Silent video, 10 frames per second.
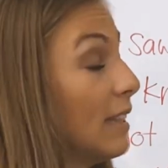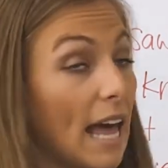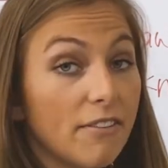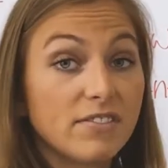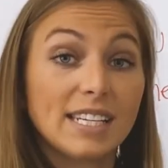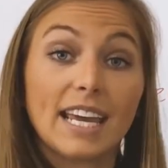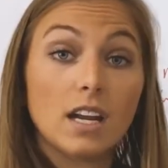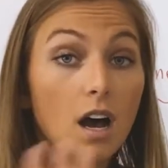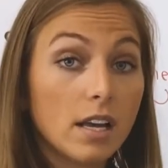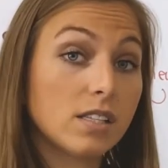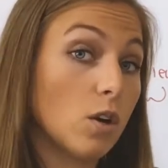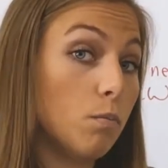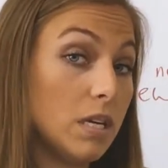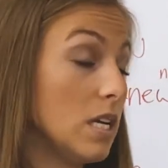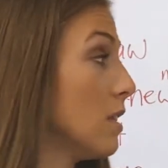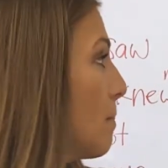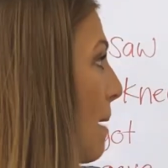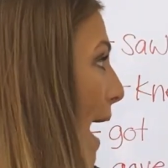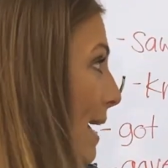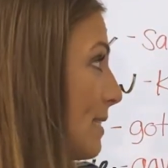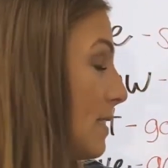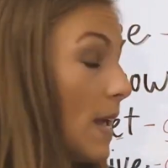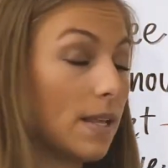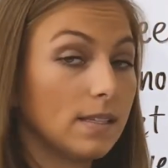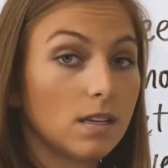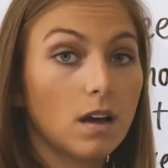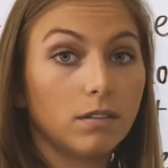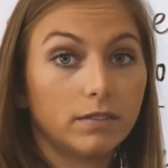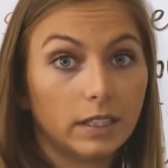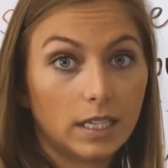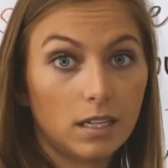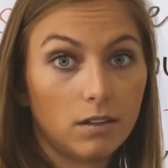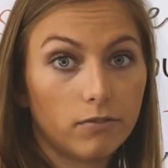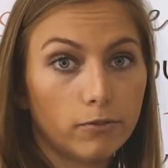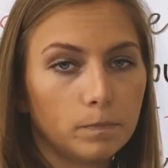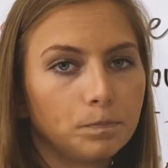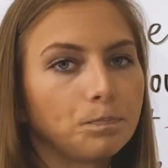left can also be the past tense of leave.